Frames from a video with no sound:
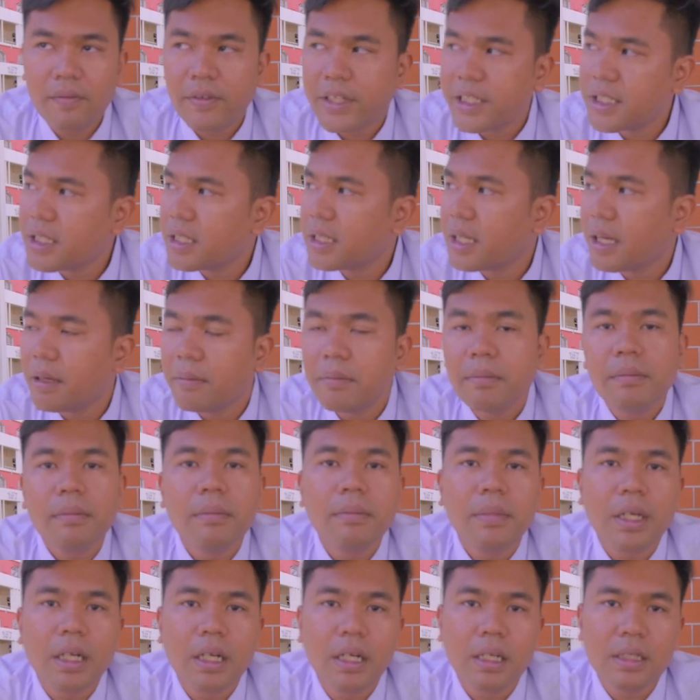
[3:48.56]
visit them
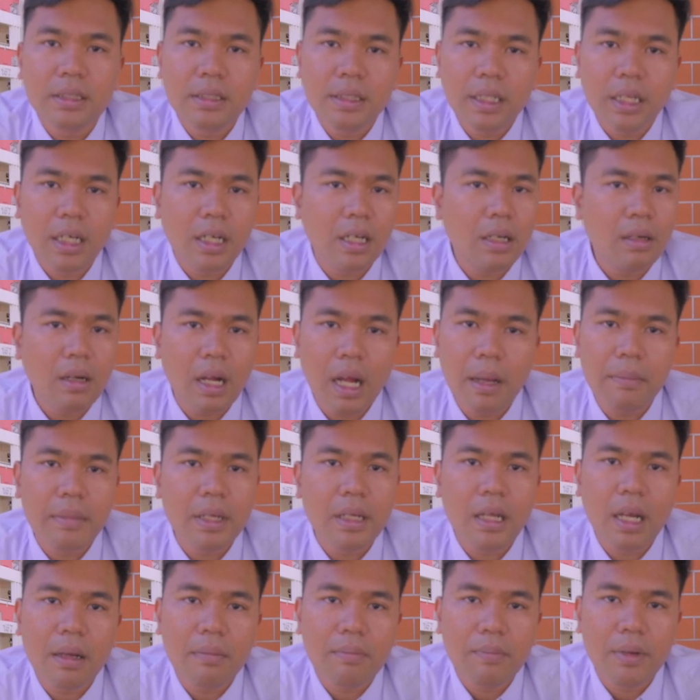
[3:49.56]
because they are,
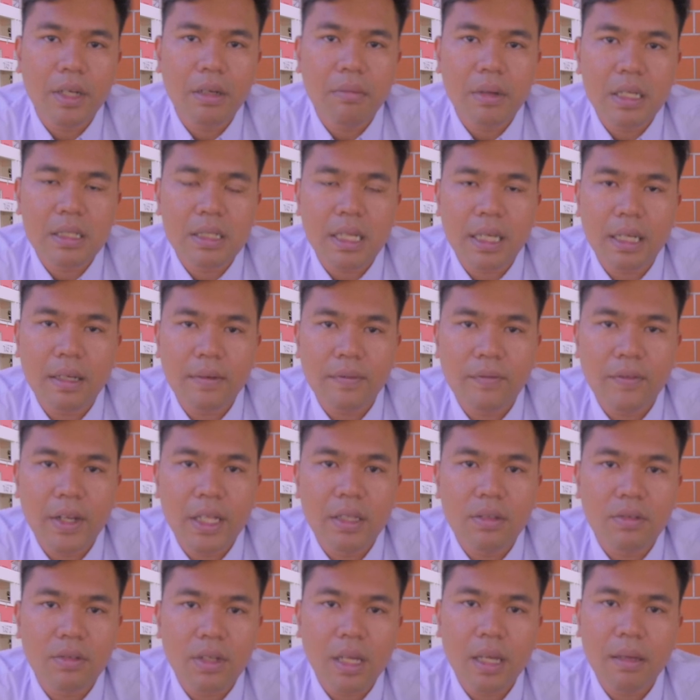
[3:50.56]
I'm pretty much like a
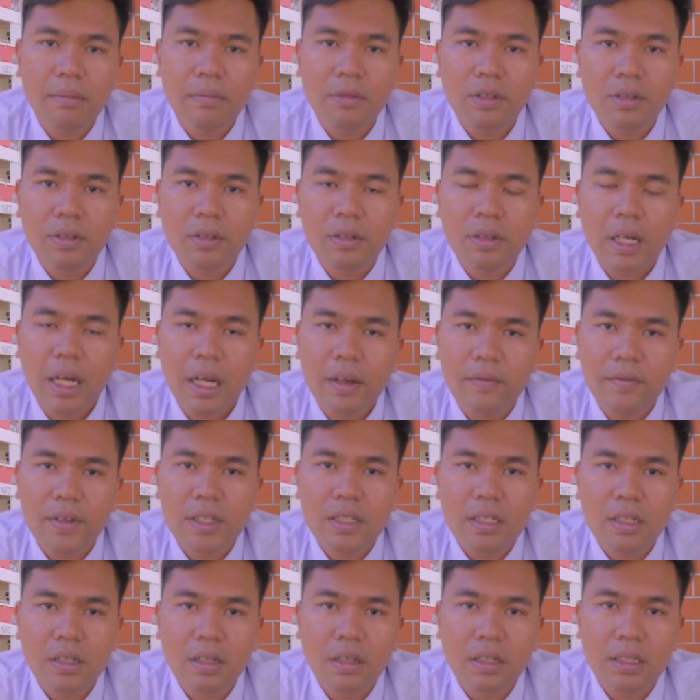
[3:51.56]
friend to them, you know. I
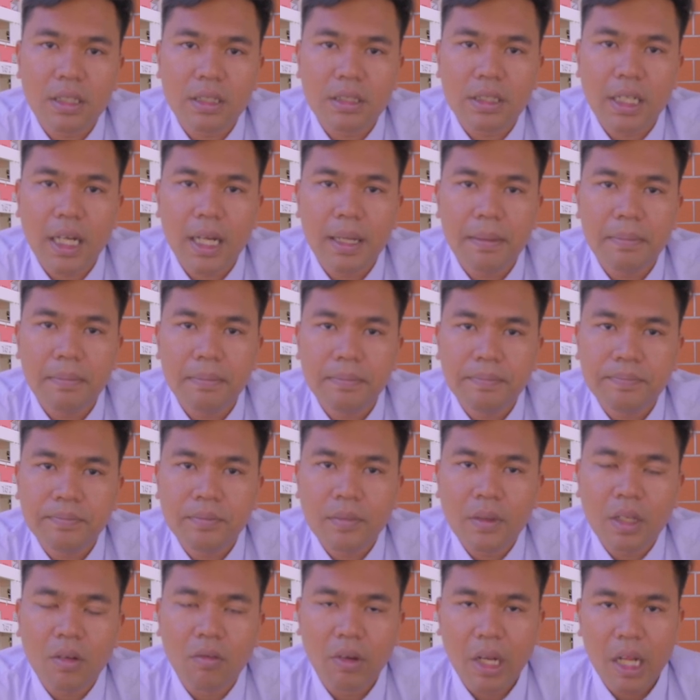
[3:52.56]
visit all the time.
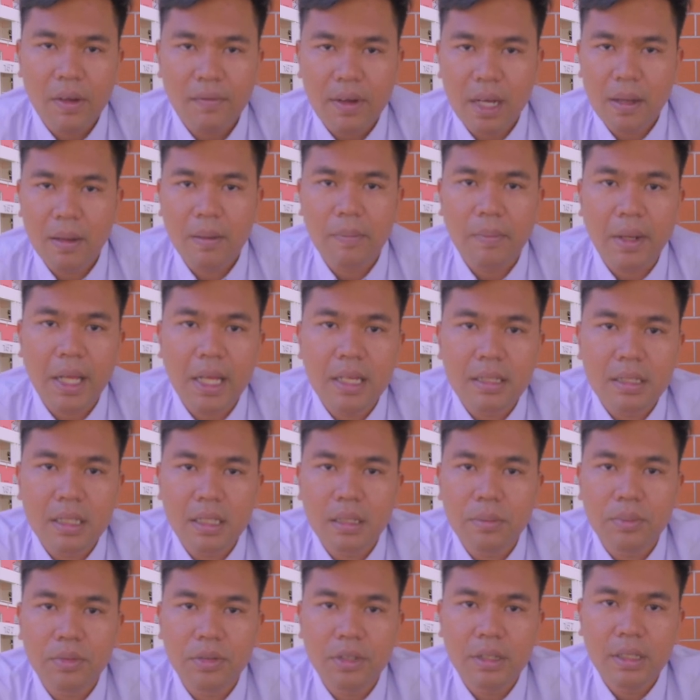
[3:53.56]
Whenever I'm in Plaza
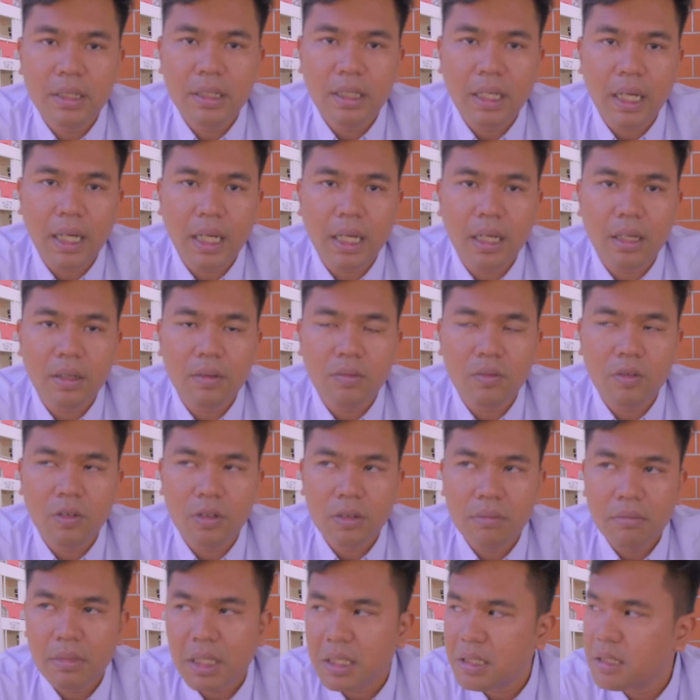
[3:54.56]
Singapura, I
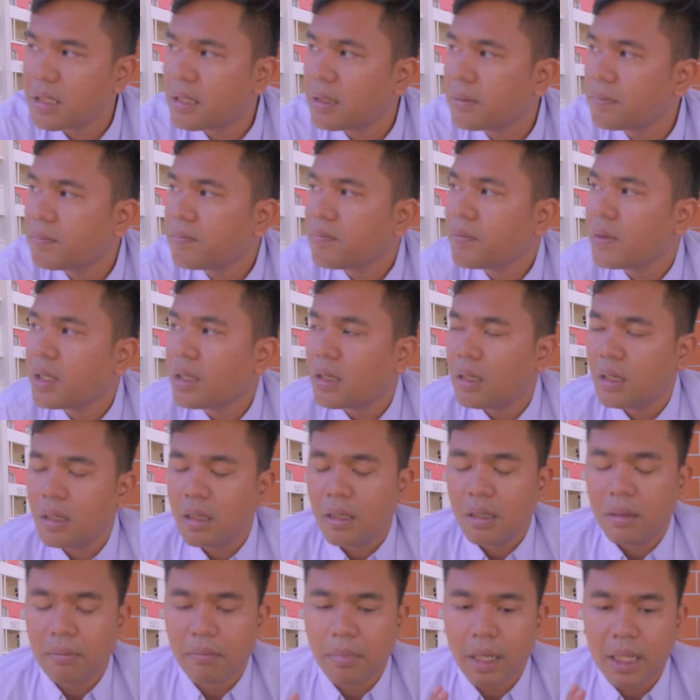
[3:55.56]
won't miss it.
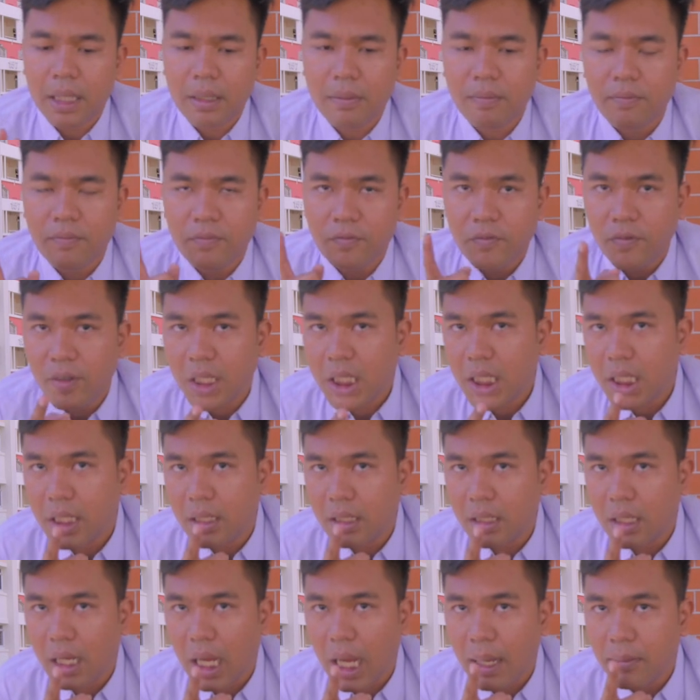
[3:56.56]
But
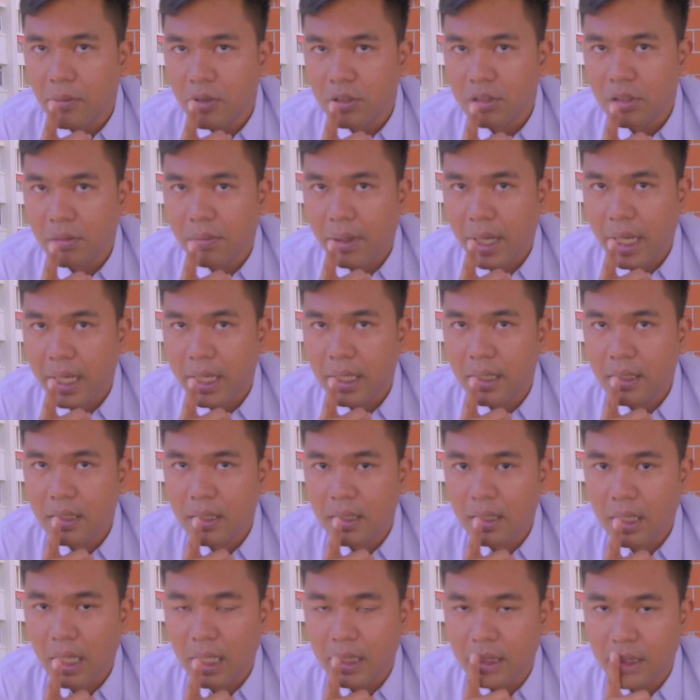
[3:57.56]
I'm also
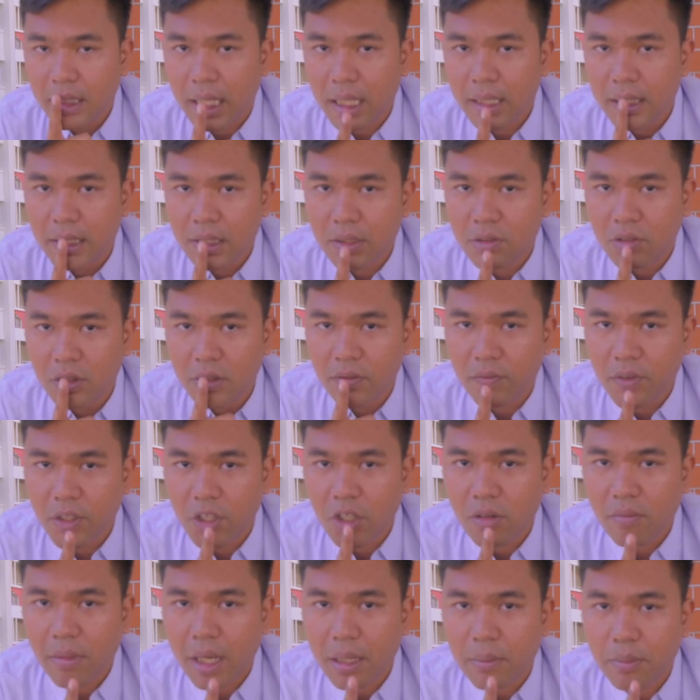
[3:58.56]
buying another Rode
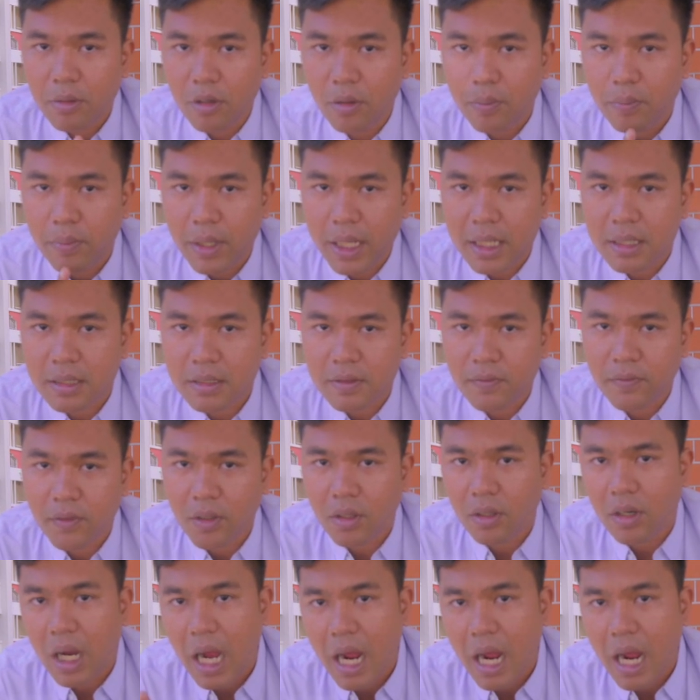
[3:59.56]
Video Mic Pro Plus for